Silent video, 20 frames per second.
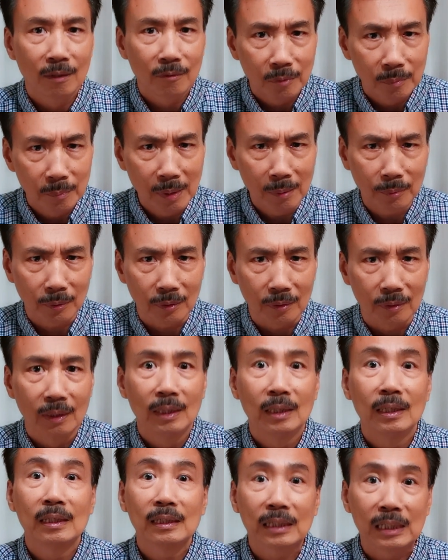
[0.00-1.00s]
Remember,
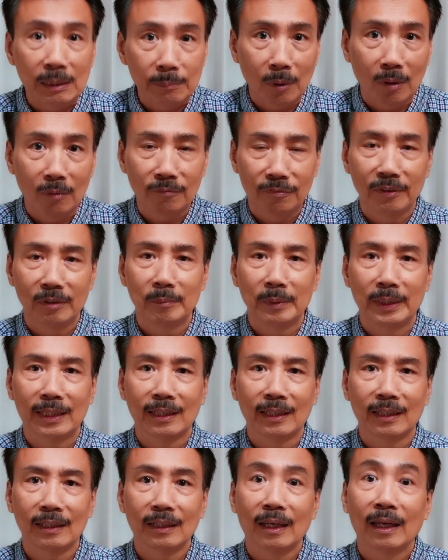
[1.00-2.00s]
keep on
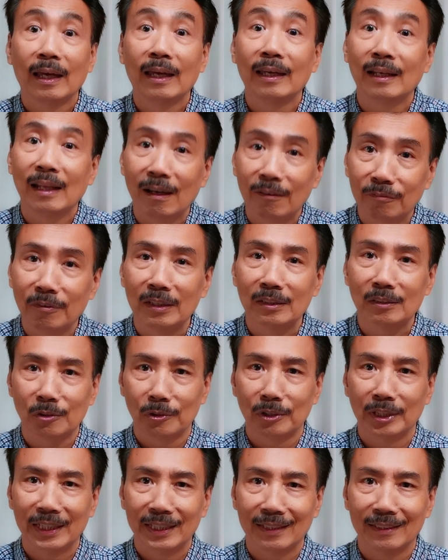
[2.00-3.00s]
filmmaking and have fun
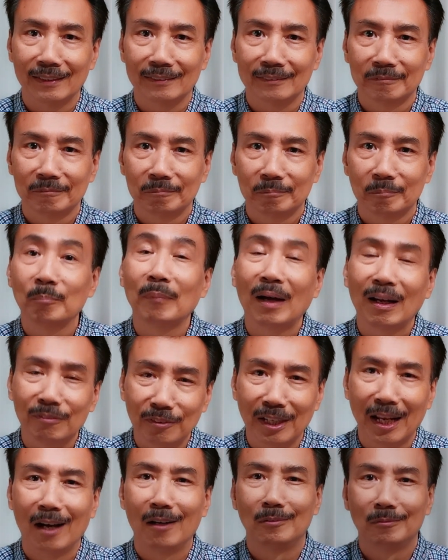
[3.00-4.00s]
creating. Bye
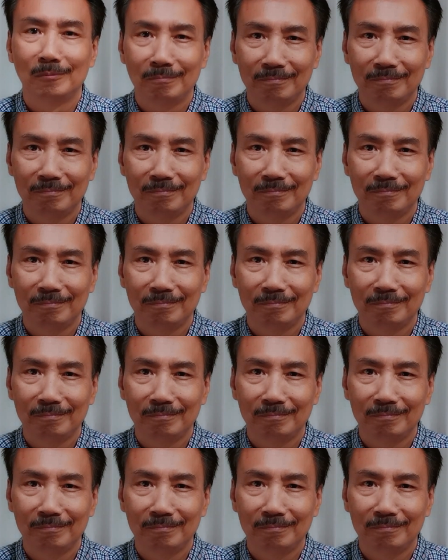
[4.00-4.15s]
for now.